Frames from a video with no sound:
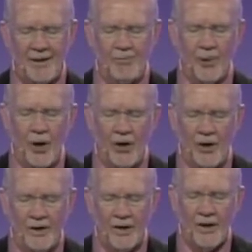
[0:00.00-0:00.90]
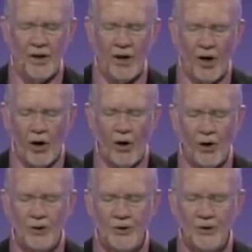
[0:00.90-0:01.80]
upon
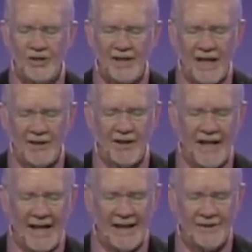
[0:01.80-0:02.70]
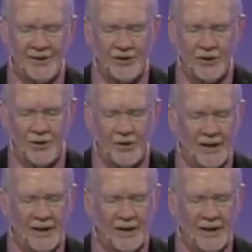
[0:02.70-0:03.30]
all you set your hand to do."